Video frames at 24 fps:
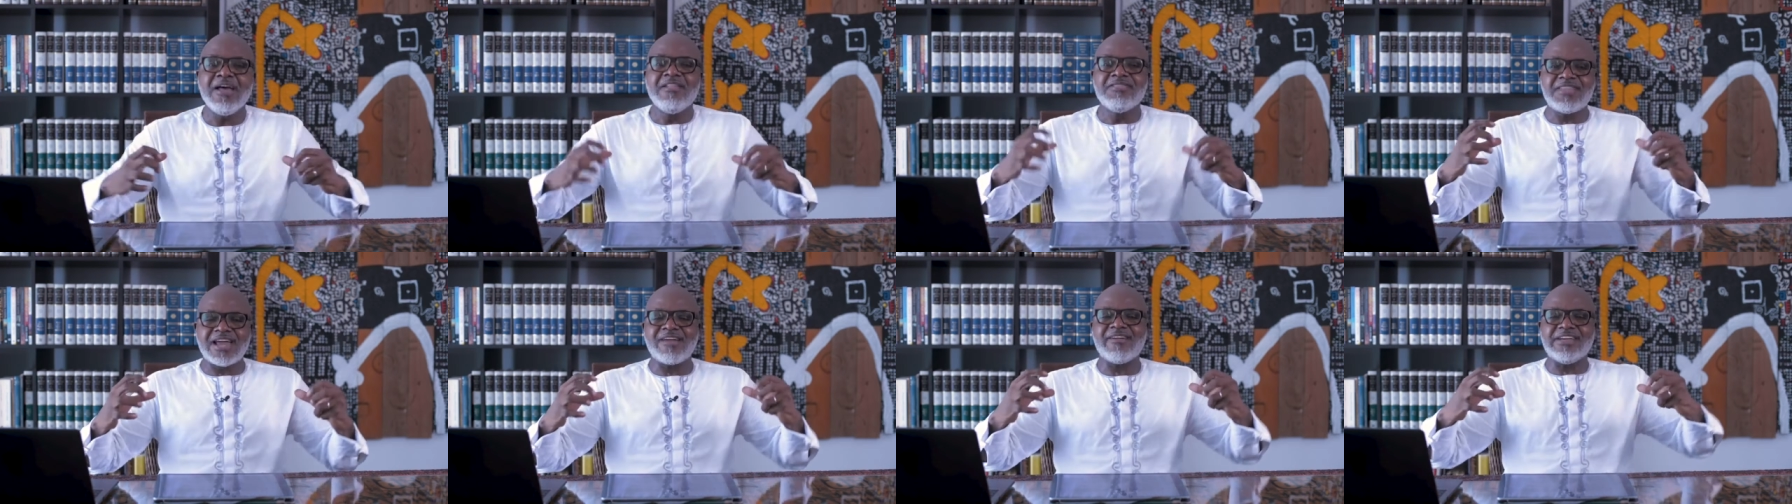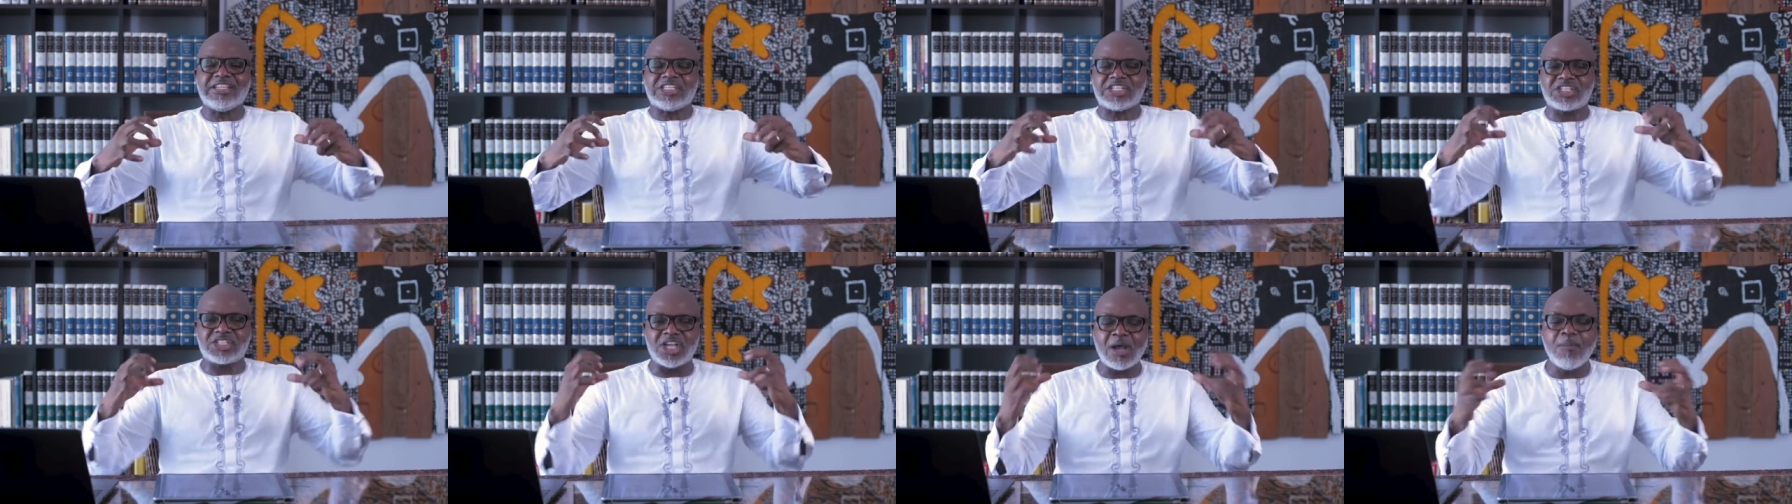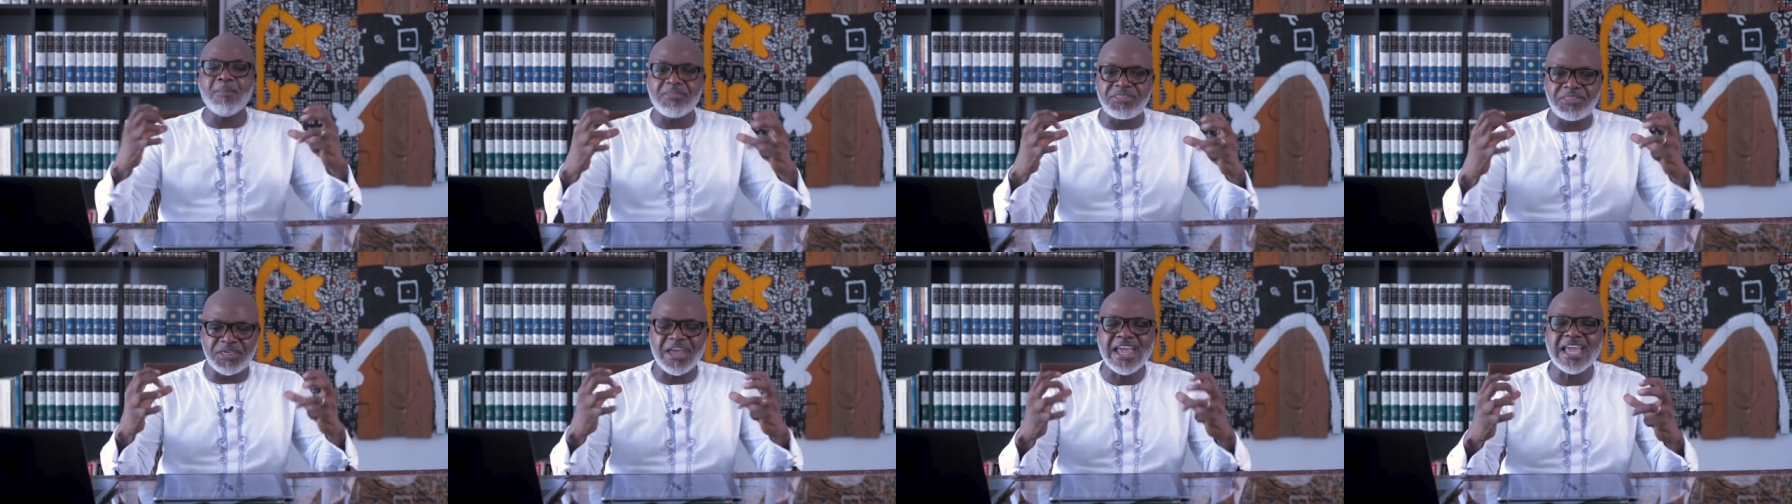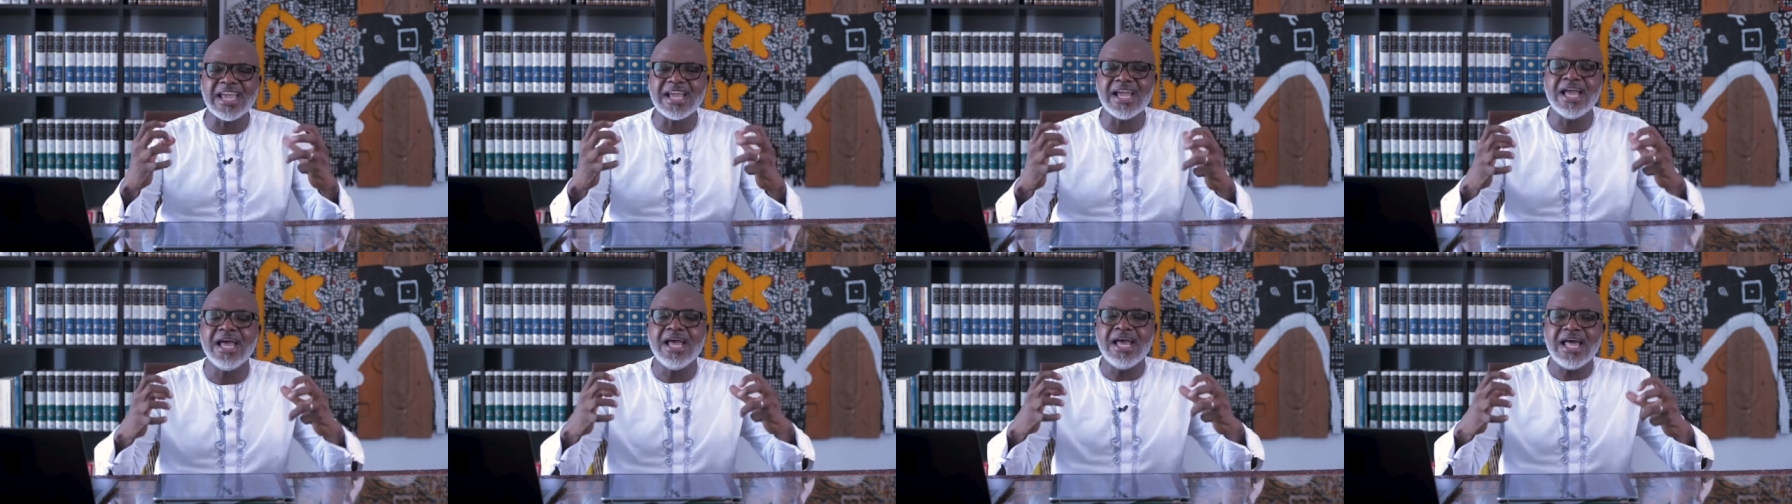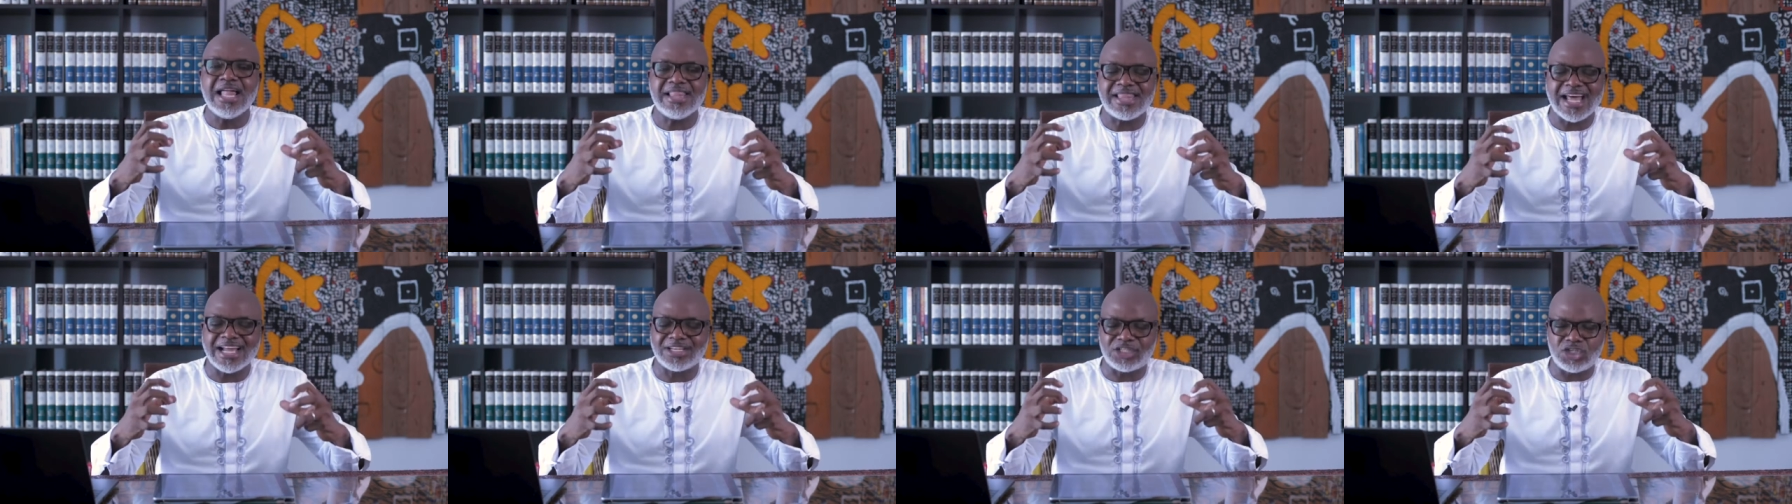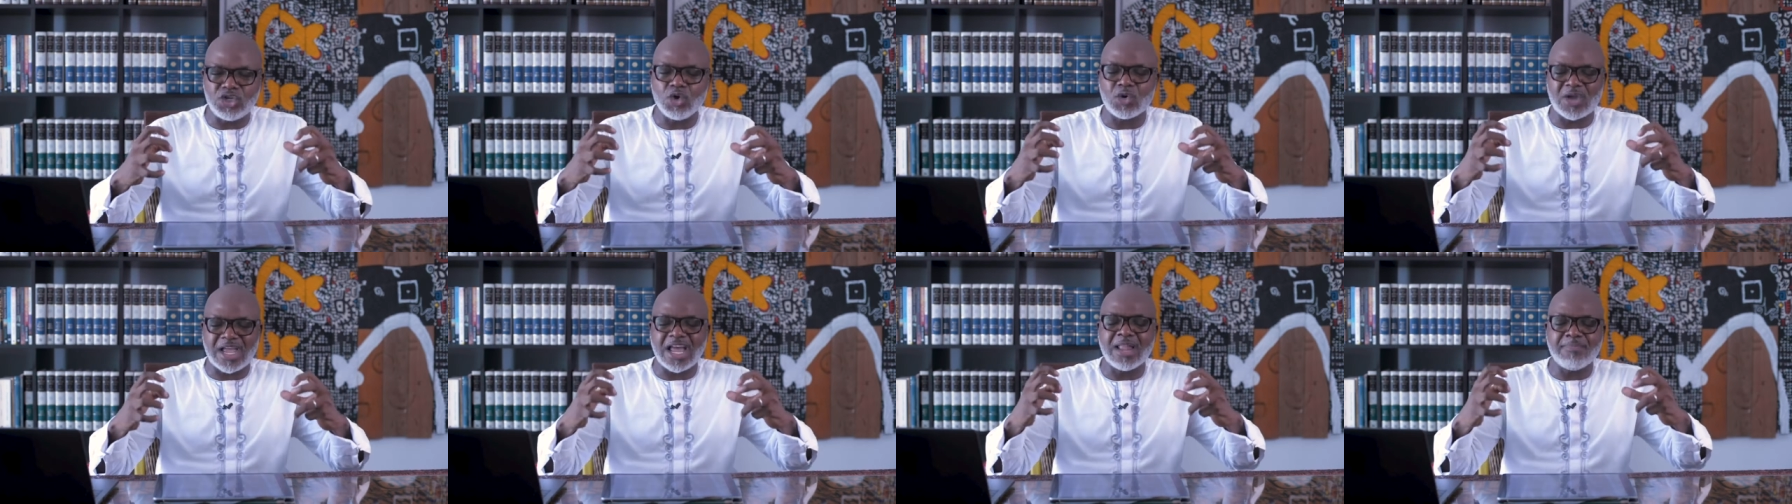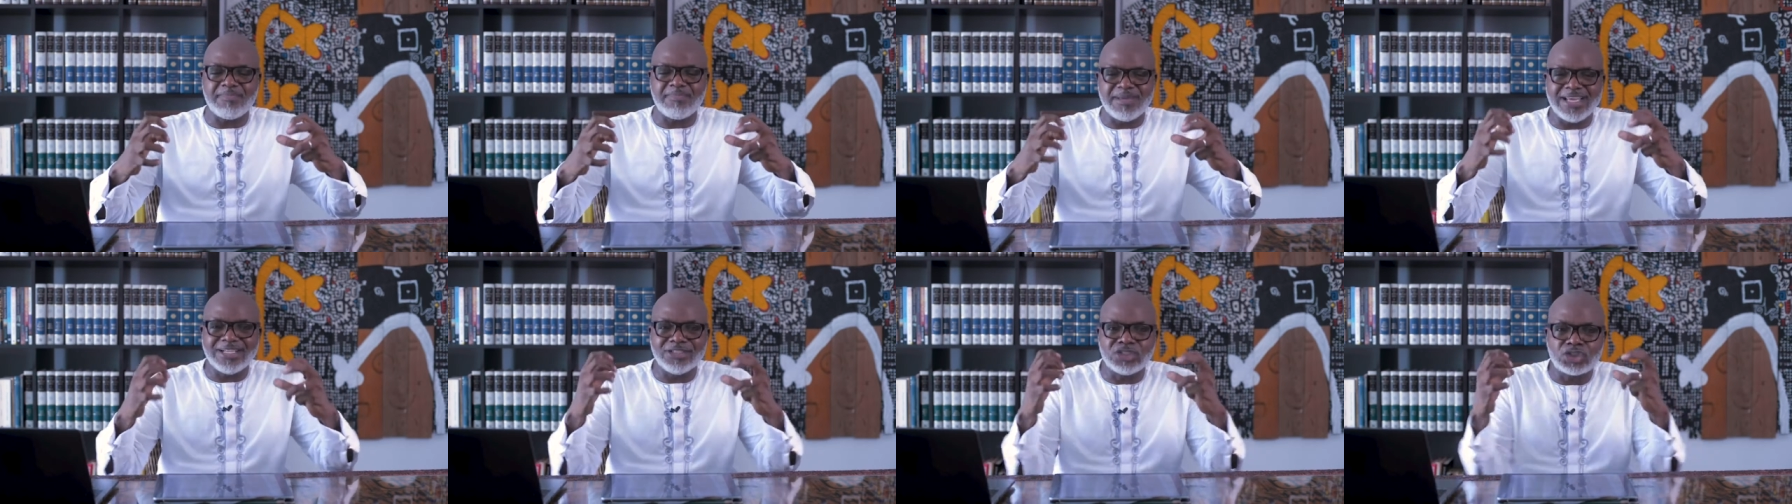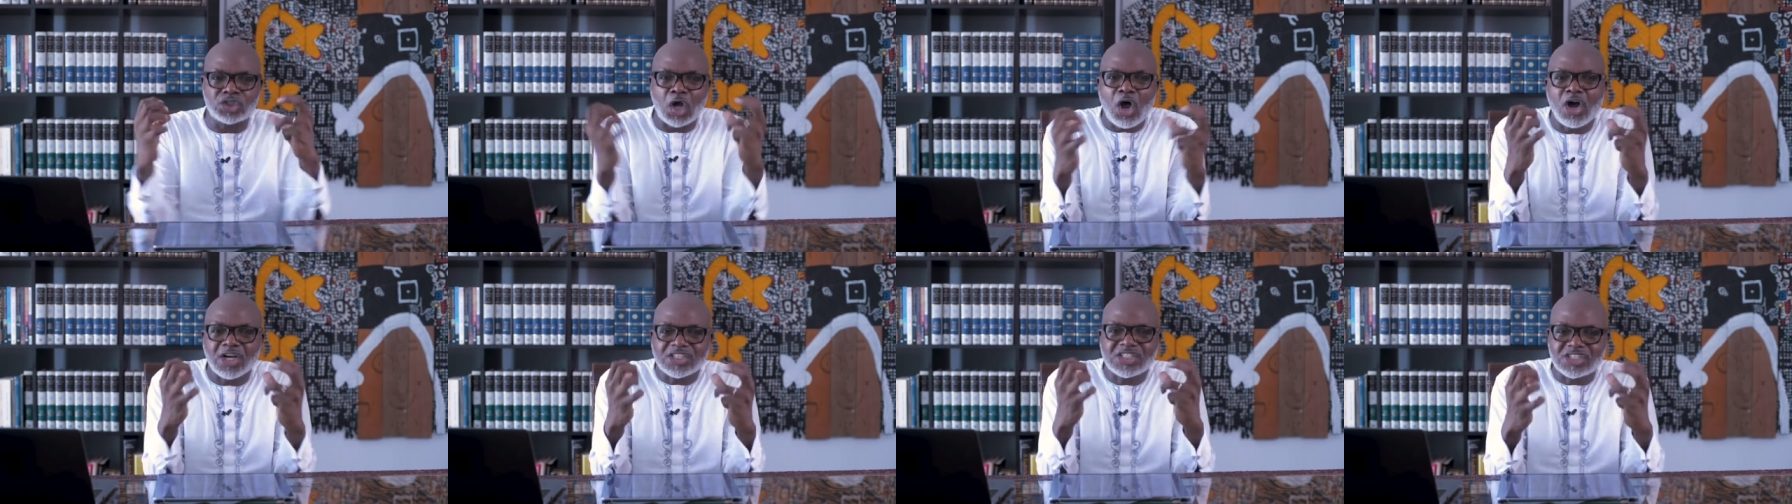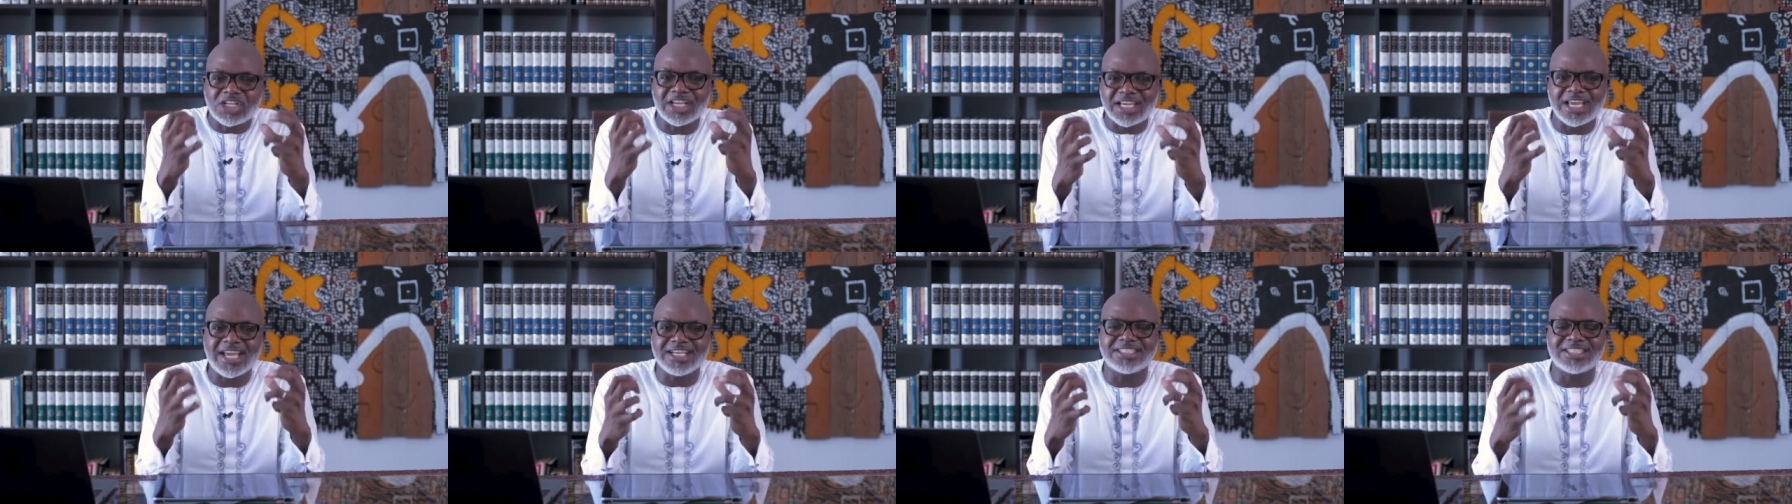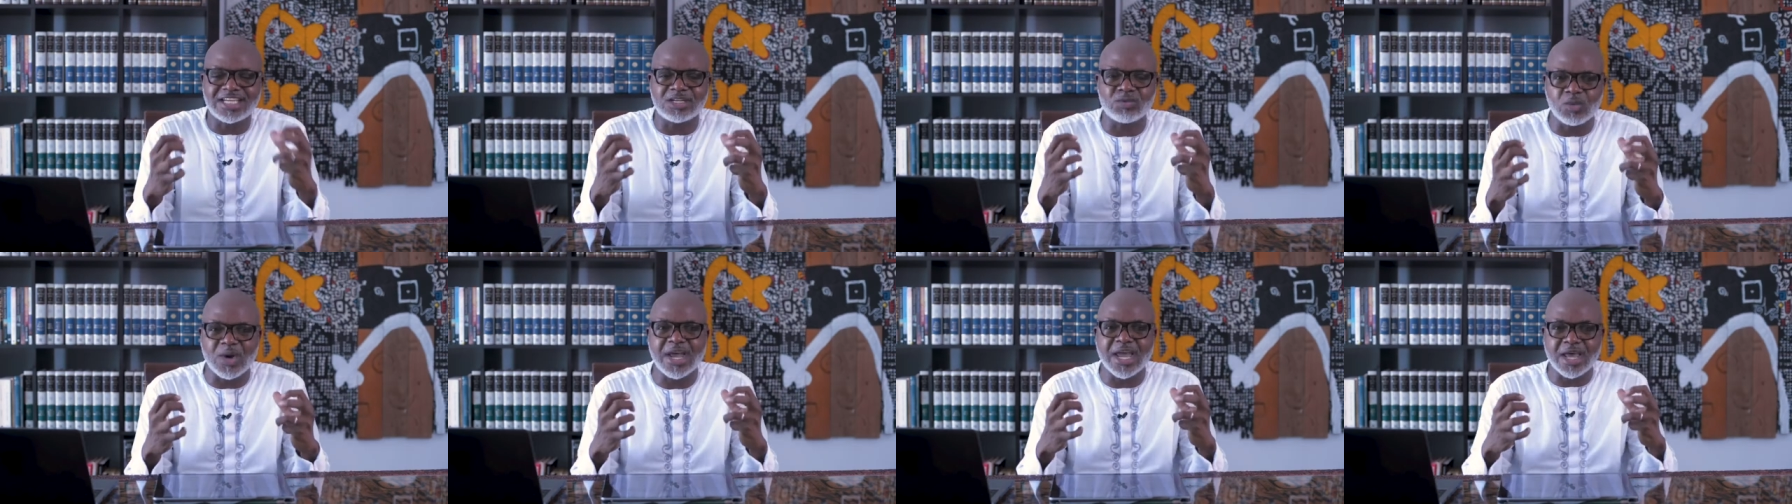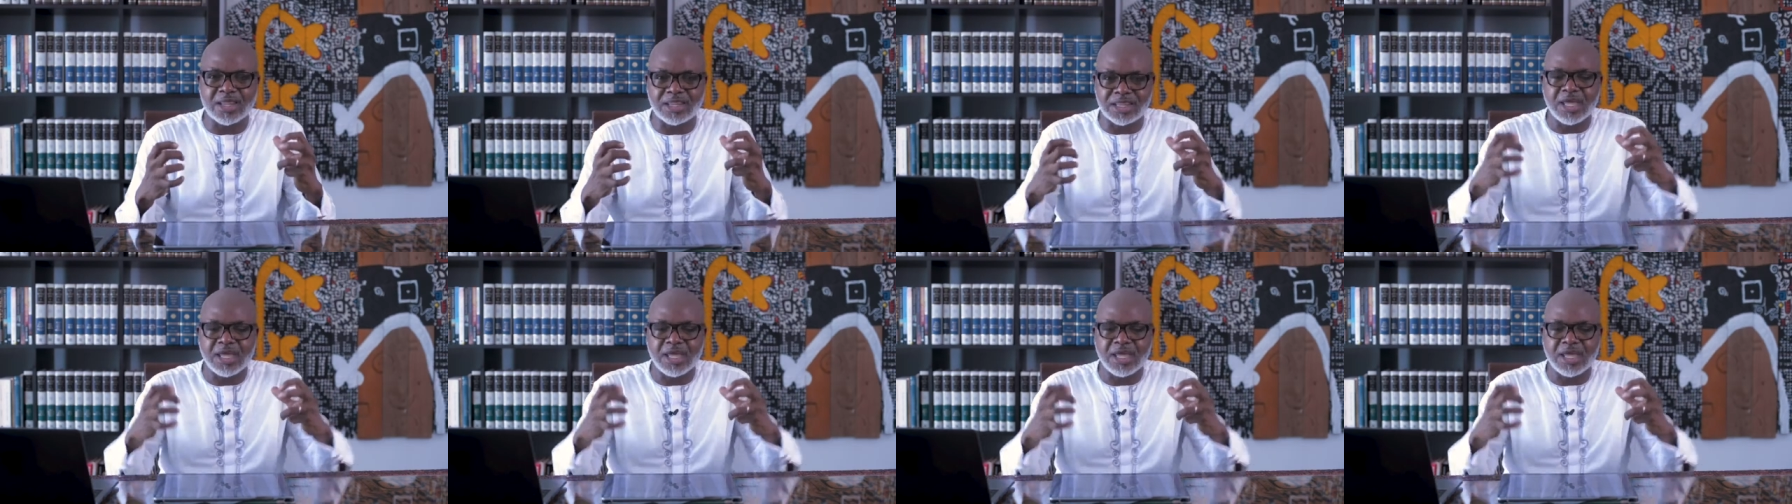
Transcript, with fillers: There is something that you can be intoxicated with.